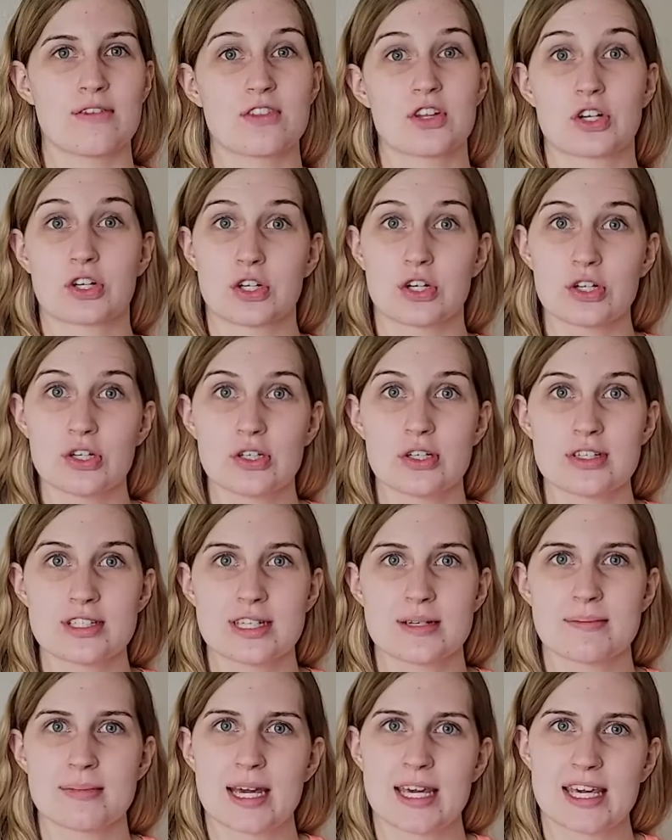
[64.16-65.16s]
of the girls
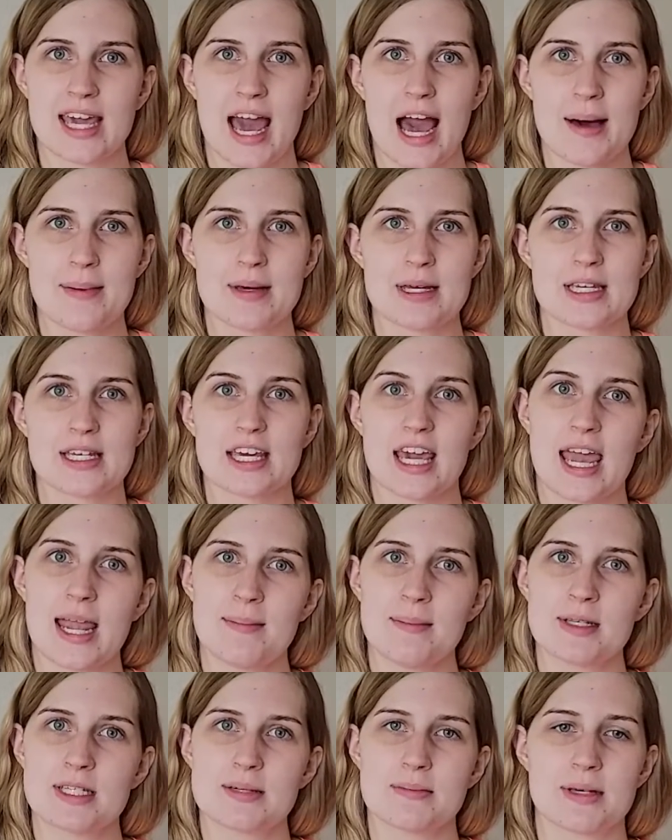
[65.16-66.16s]
in my cabin
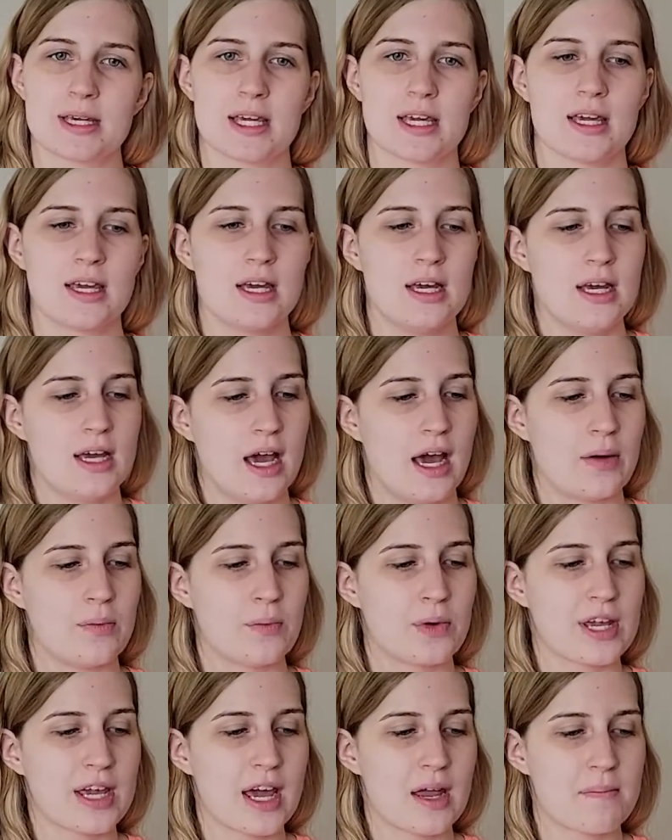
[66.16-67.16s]
came to me, and
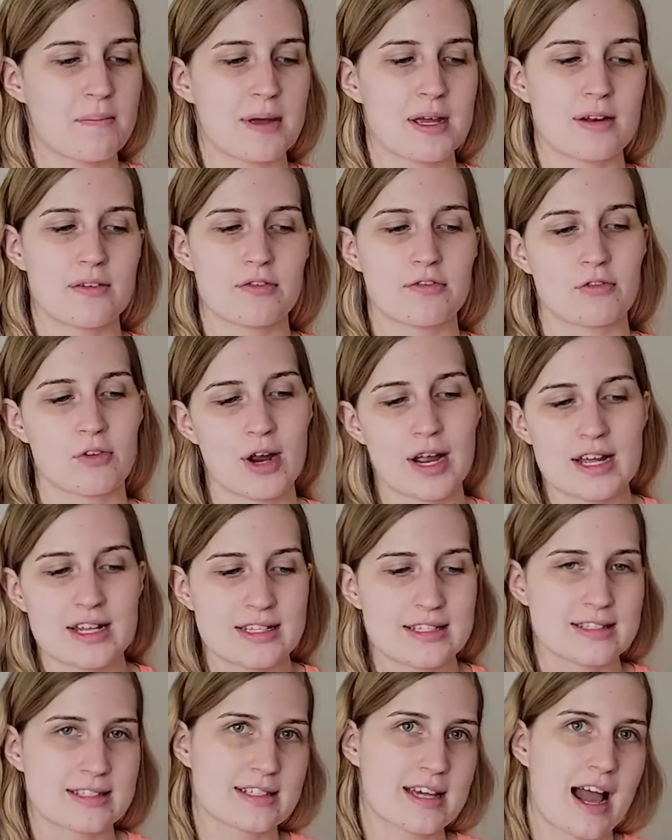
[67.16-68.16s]
we had been
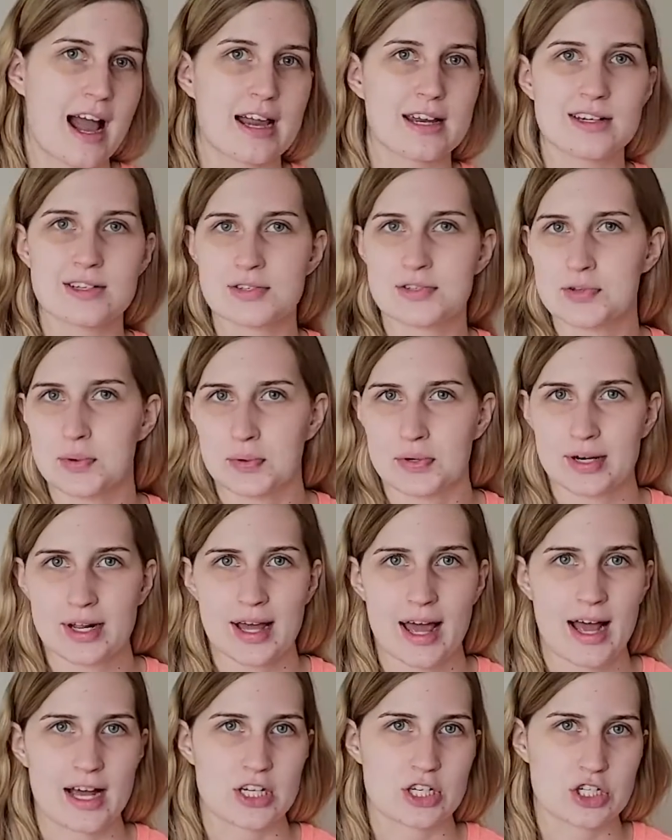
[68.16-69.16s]
friends kind of sort of
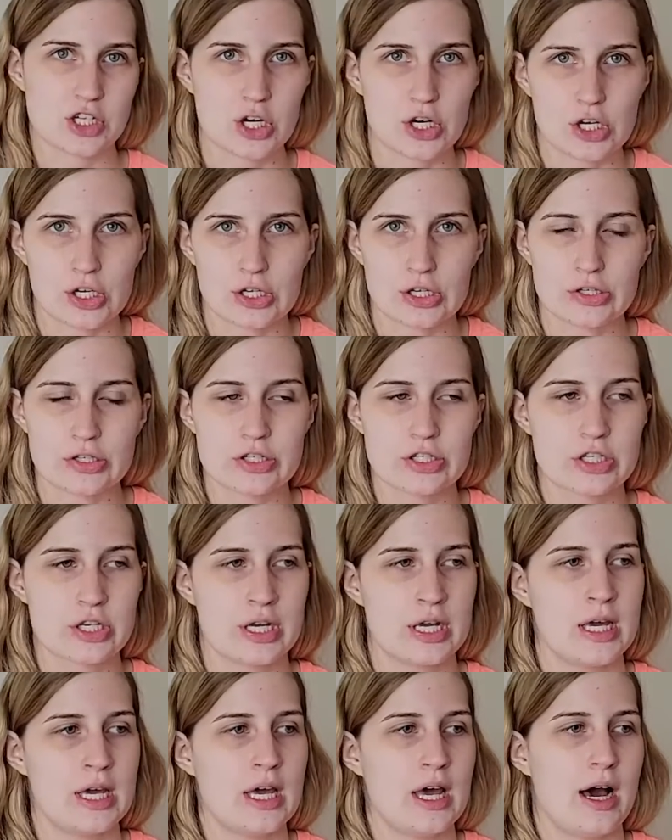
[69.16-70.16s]
at church.
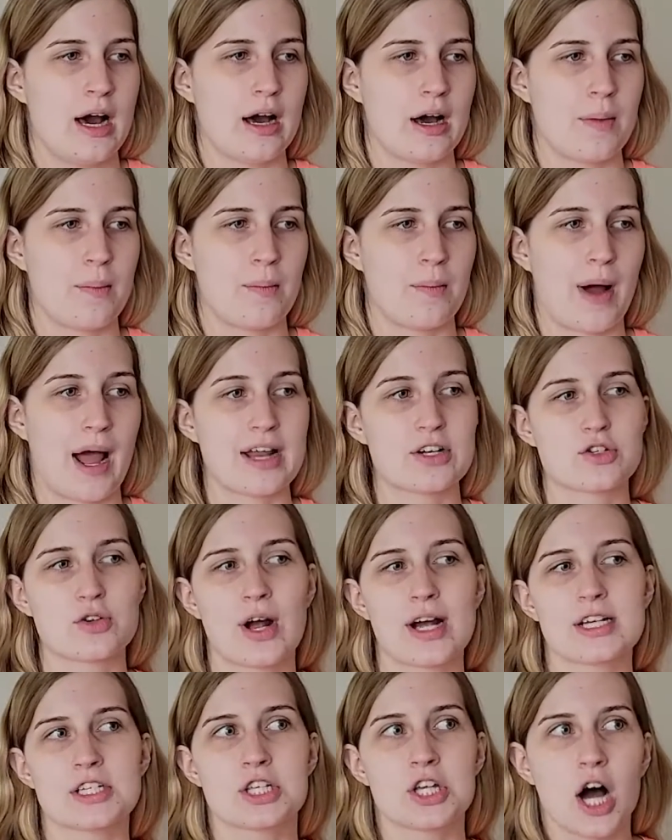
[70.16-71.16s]
I
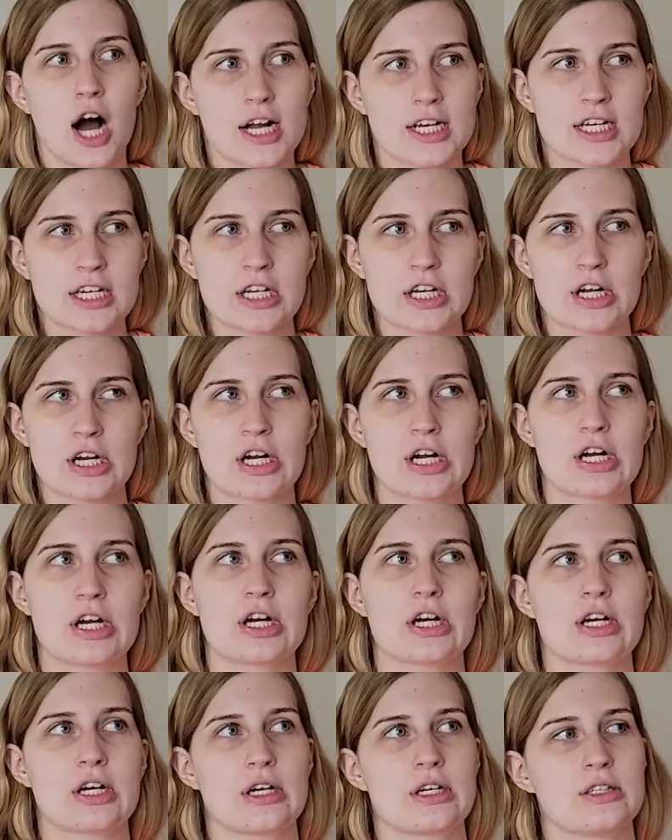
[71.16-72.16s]
tried talking to
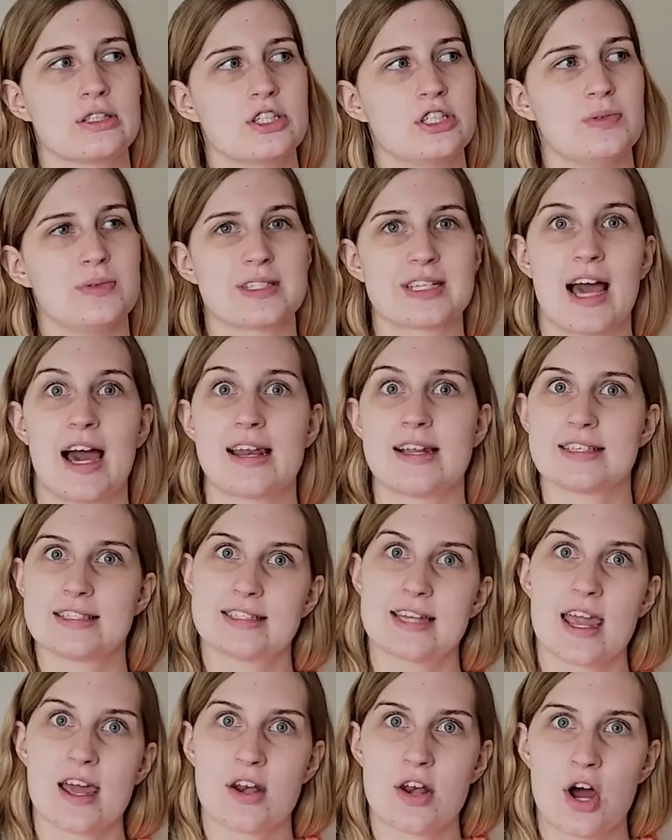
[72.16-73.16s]
her. She was kind of
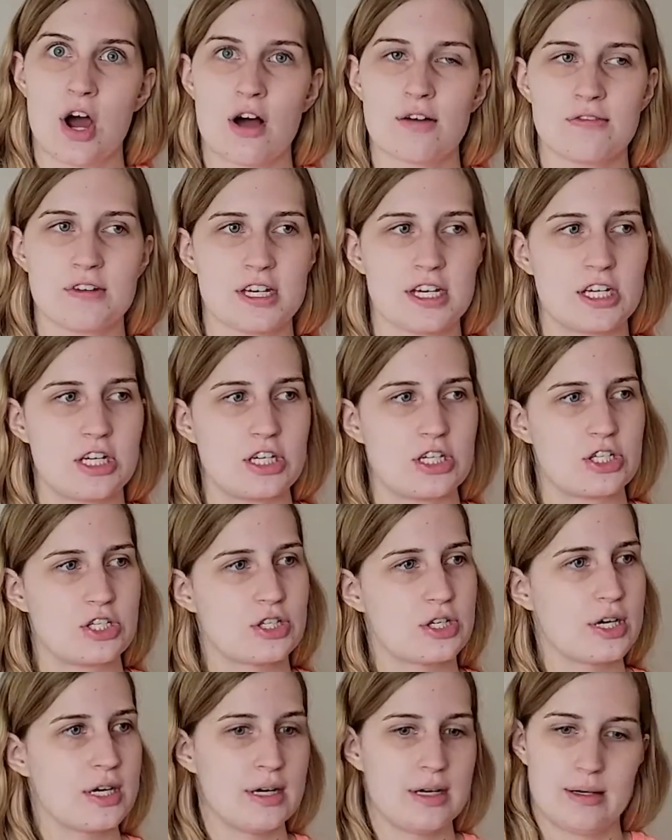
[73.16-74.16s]

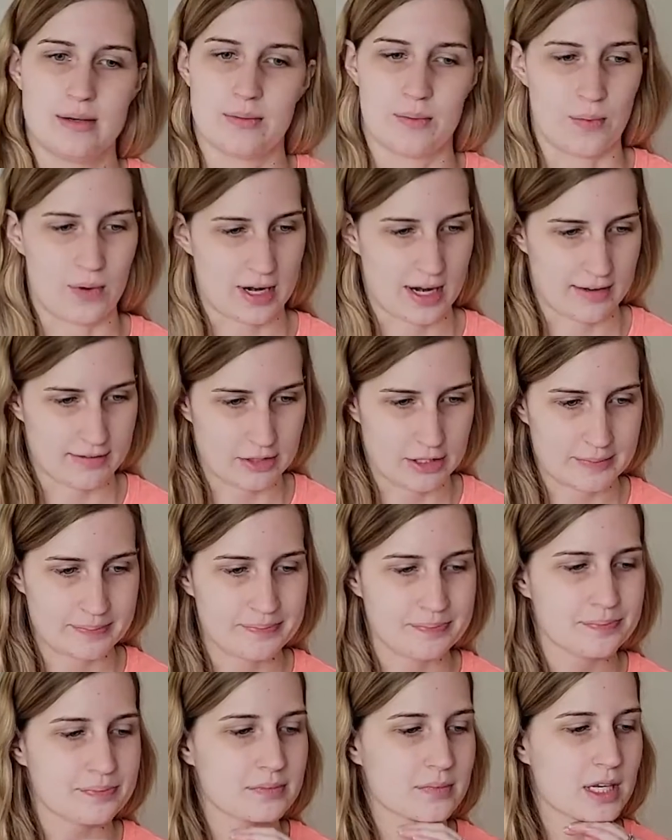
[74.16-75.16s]
standoffish,
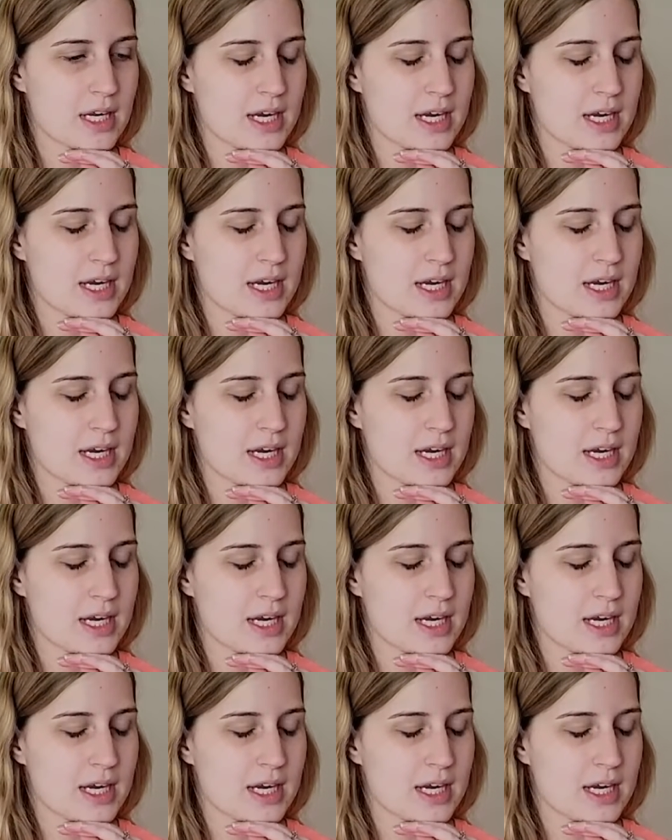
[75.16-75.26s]
whatever.